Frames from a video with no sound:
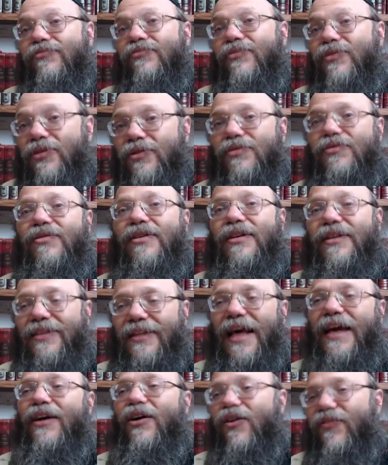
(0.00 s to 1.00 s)
it's not
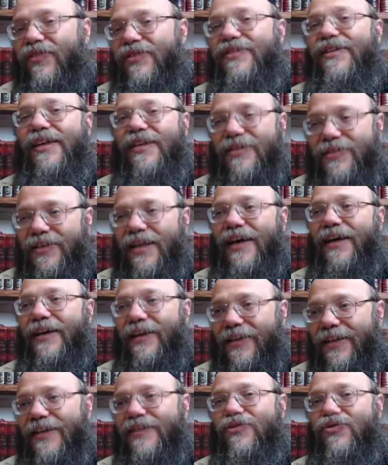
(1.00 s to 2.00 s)
like obviously it's like
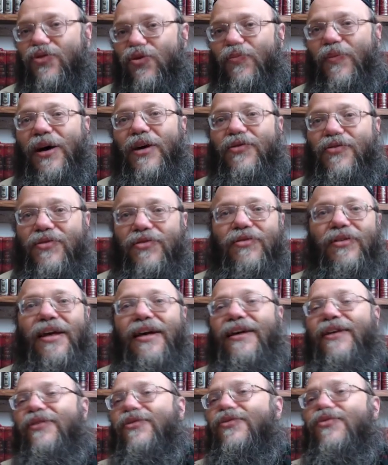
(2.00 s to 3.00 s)
that's too much. It
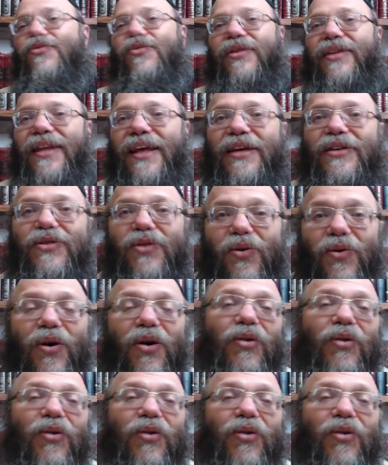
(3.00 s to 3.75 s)
shouldn't take so long.